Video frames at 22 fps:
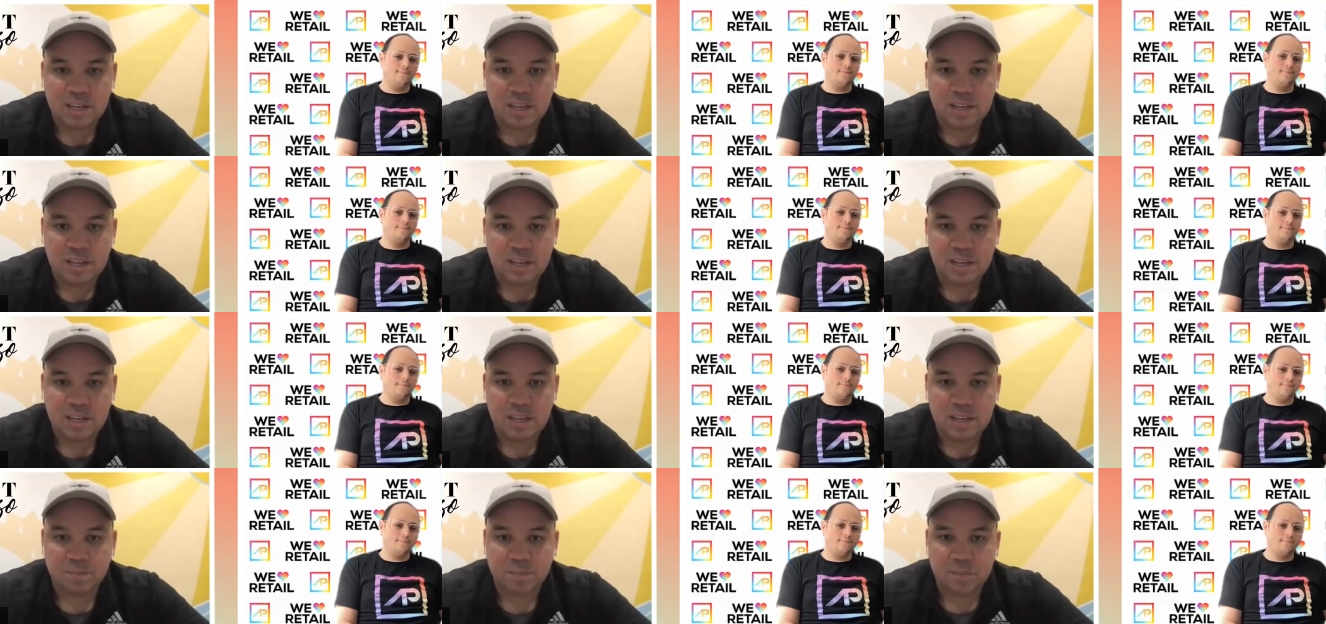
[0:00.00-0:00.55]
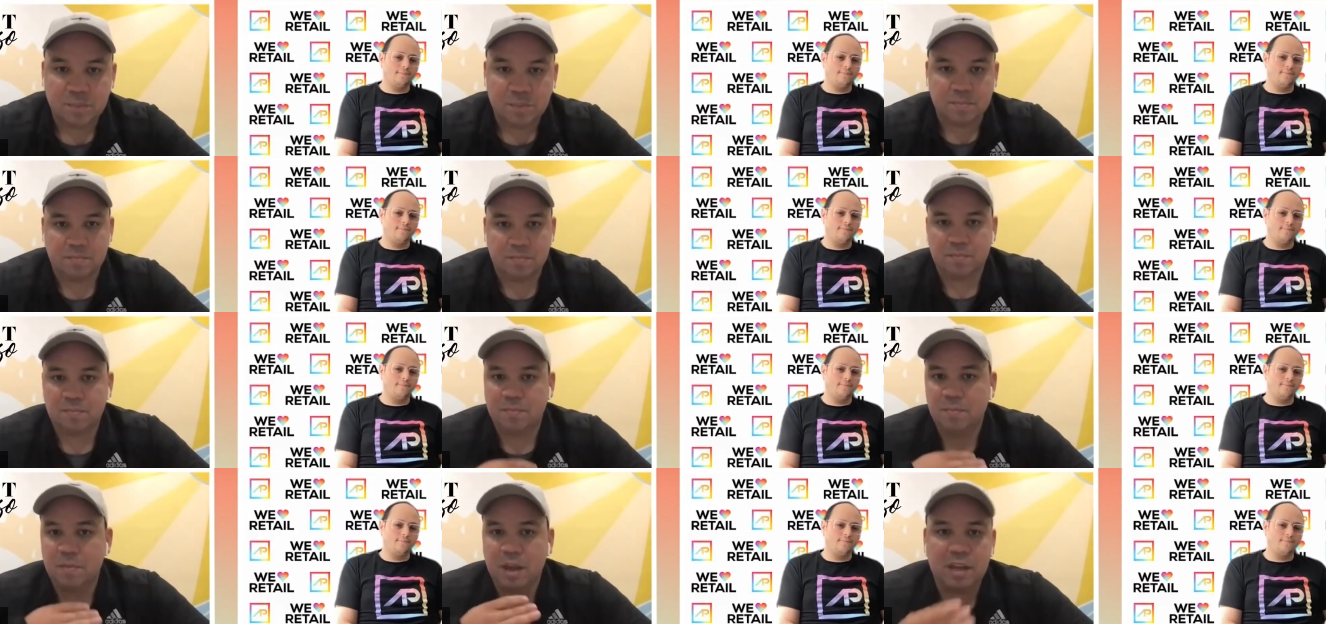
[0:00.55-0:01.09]
Speaker 1: Um,
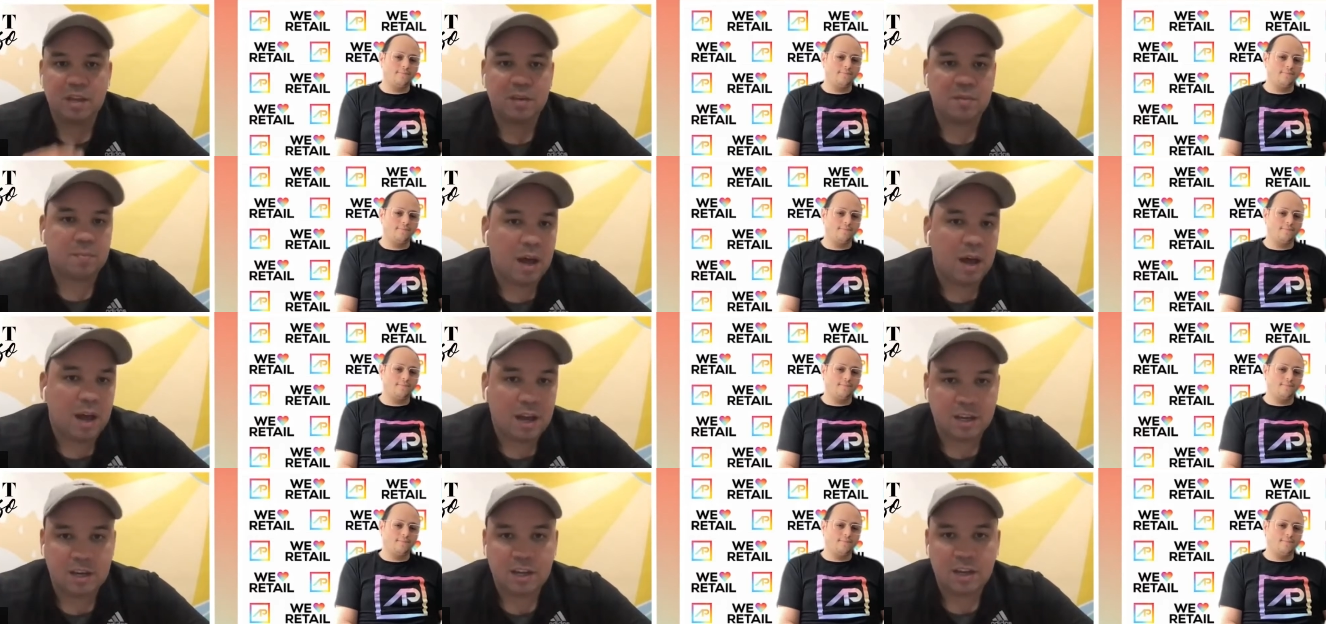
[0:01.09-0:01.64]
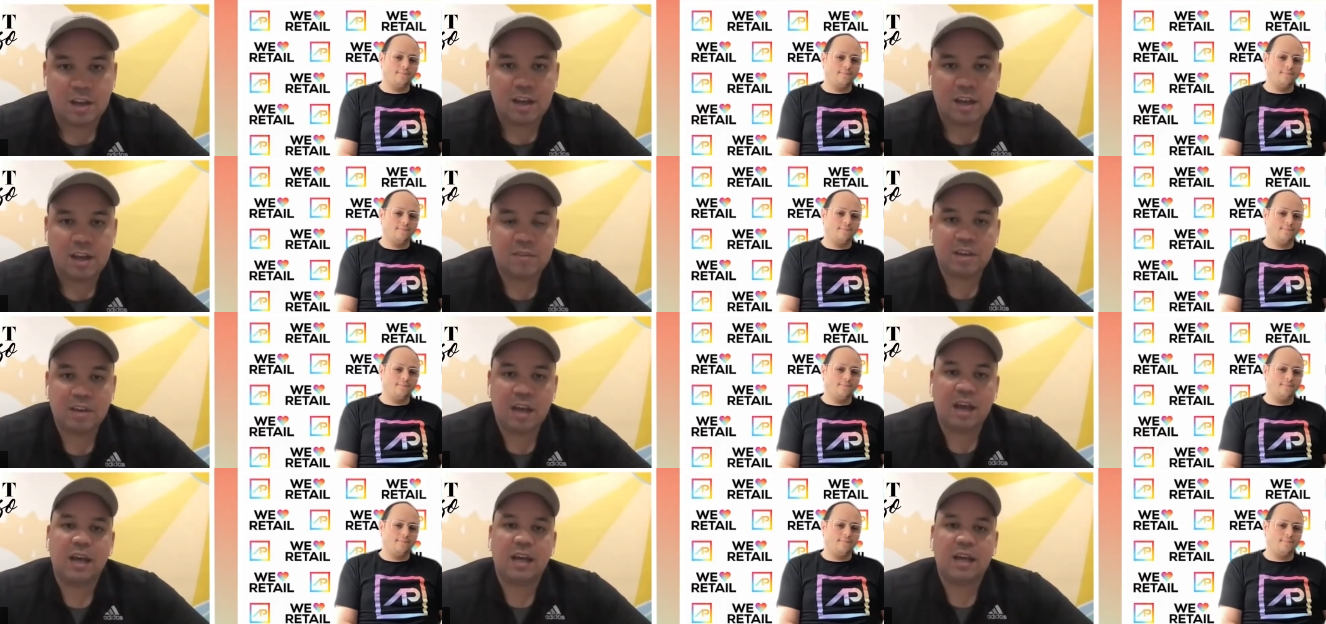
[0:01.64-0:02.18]
make marketing
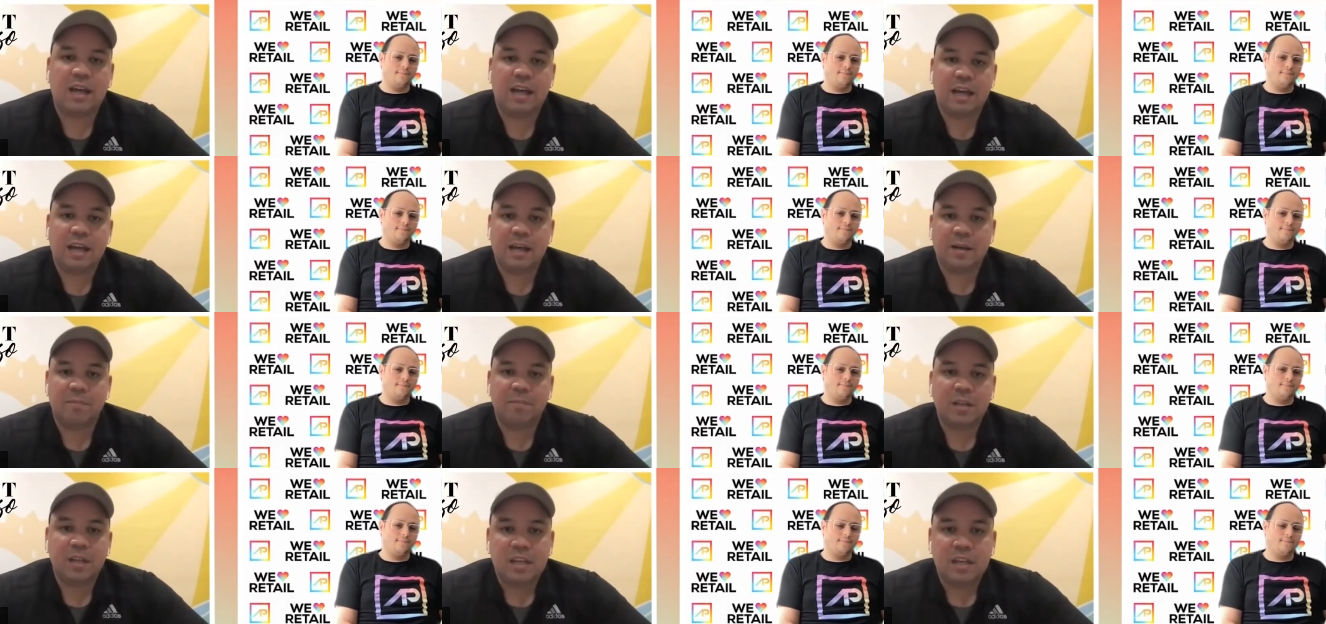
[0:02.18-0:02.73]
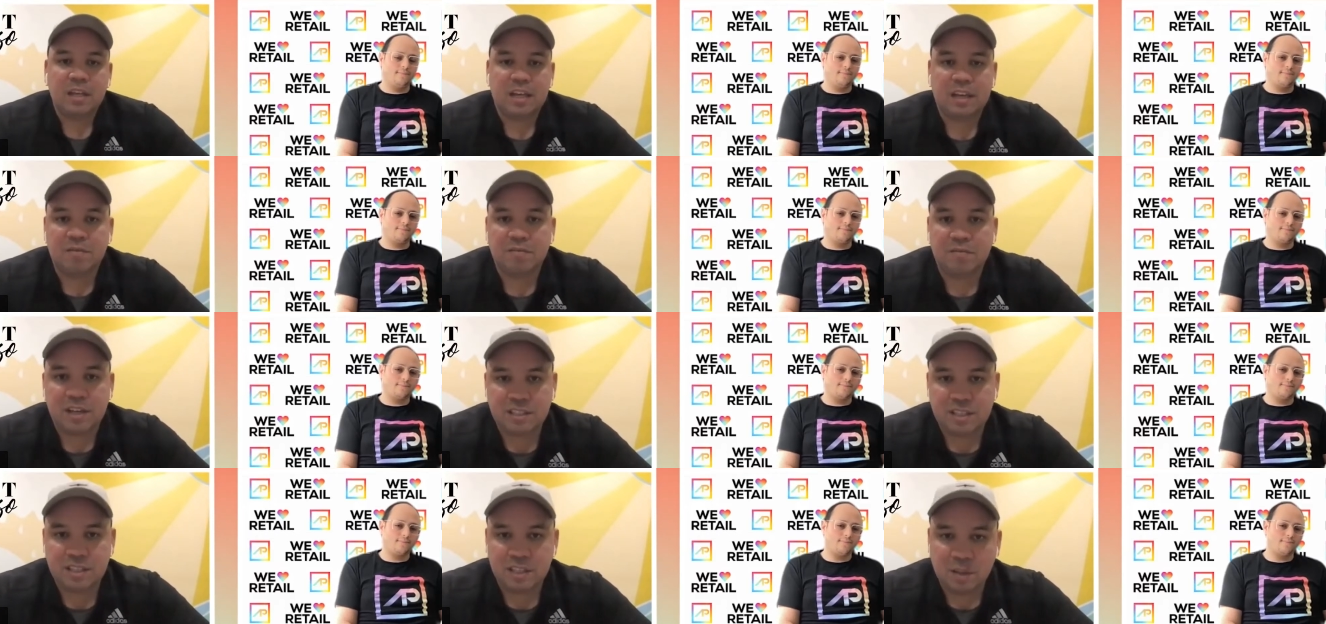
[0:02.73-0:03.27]
heavier, um,
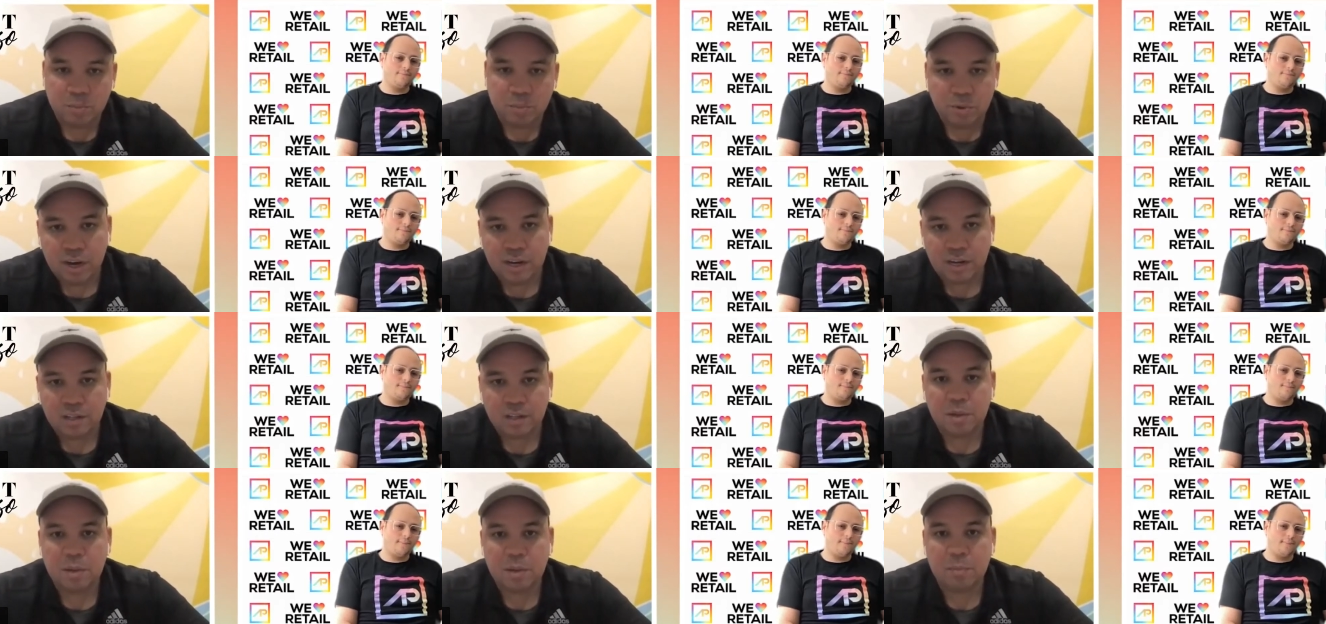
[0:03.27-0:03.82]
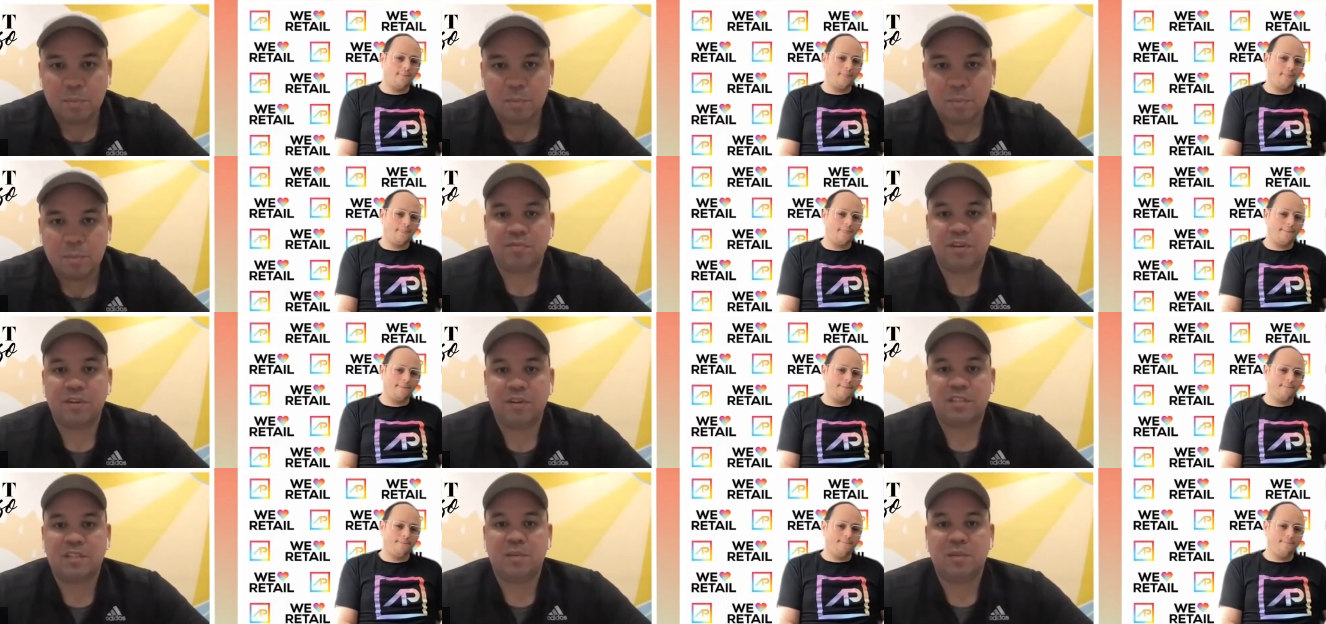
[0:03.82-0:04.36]
invest in the brand a little bit more,
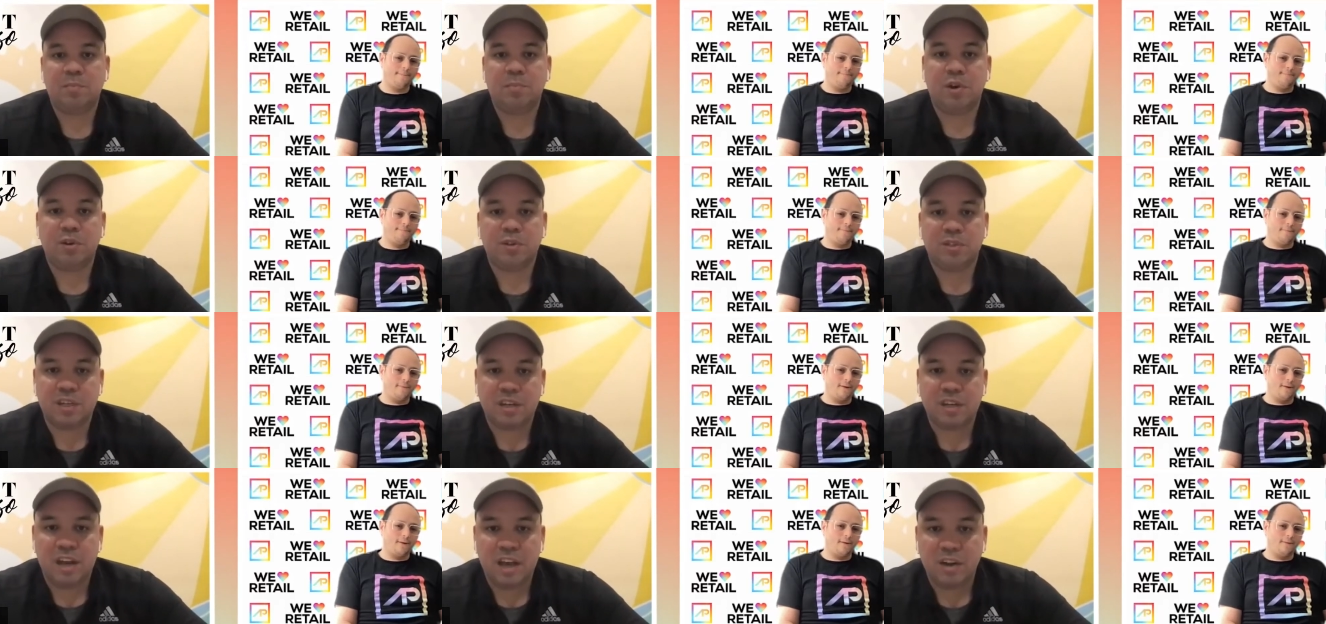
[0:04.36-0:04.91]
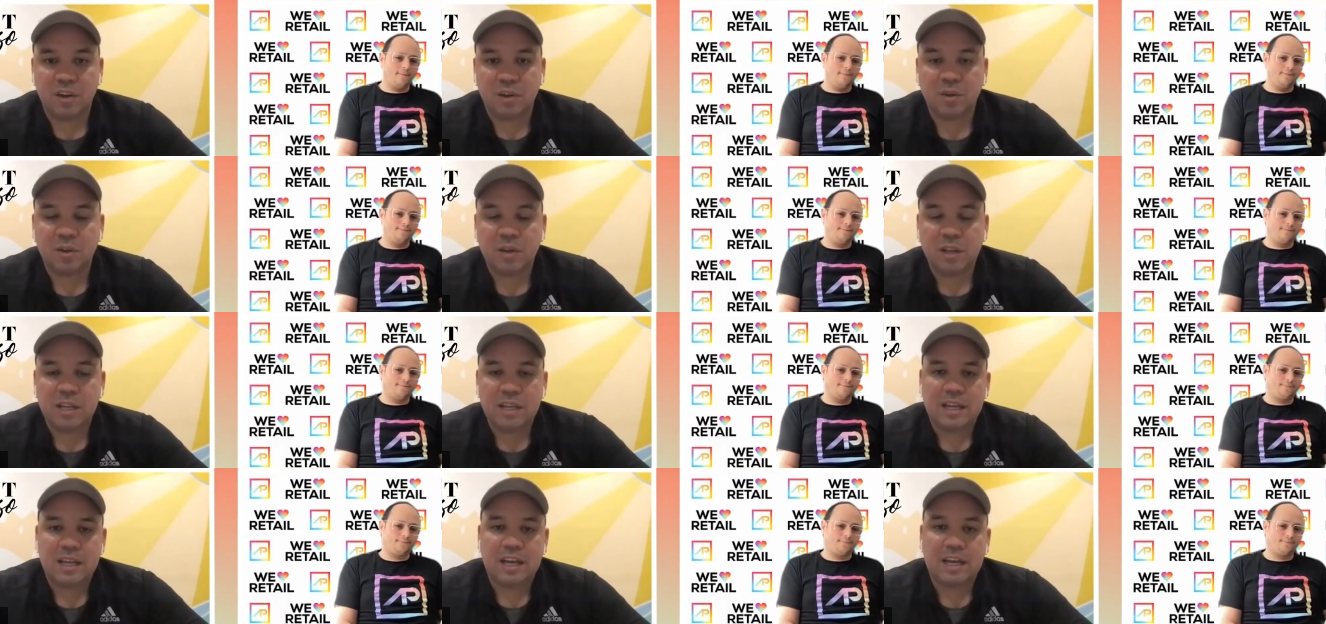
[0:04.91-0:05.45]
invest in personnel